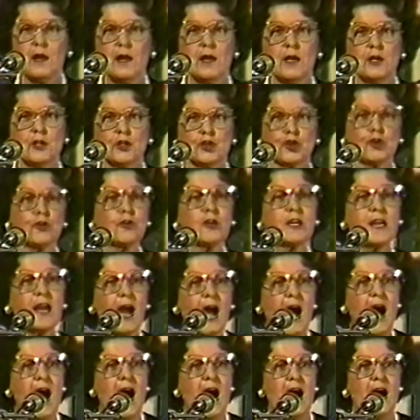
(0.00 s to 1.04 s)
to
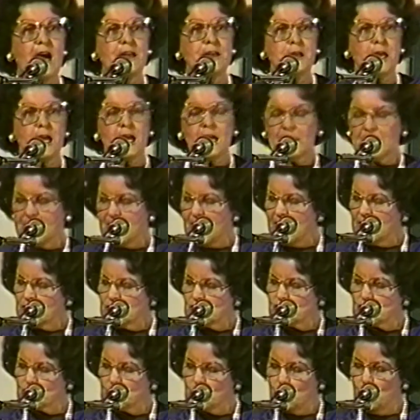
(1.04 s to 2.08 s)
guard
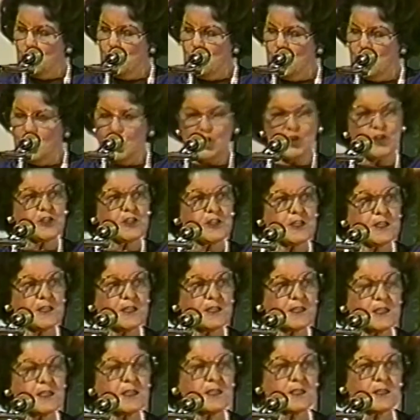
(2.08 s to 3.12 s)
against the world's
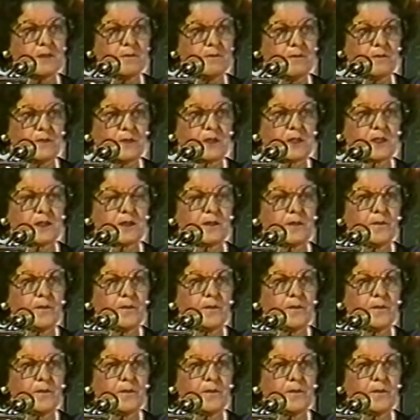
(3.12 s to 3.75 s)
systems.